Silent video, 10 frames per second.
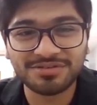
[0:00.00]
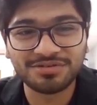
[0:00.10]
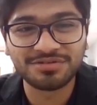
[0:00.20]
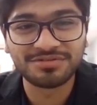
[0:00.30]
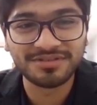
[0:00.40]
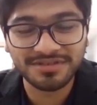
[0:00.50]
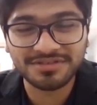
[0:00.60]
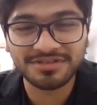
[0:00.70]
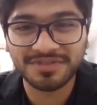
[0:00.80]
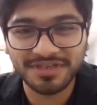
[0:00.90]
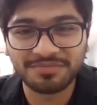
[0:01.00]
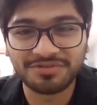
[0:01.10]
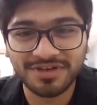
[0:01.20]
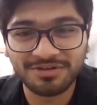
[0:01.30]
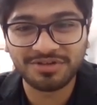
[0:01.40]
so this is something I'm
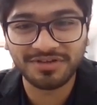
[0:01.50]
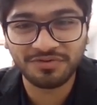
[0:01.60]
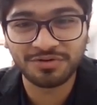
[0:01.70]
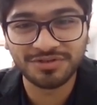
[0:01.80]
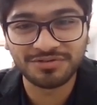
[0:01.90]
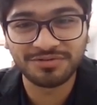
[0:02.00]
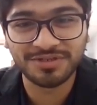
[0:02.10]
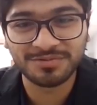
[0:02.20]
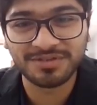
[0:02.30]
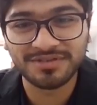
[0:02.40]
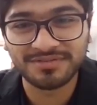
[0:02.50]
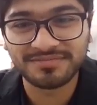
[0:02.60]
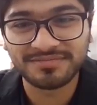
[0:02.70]
really looking forward to as well.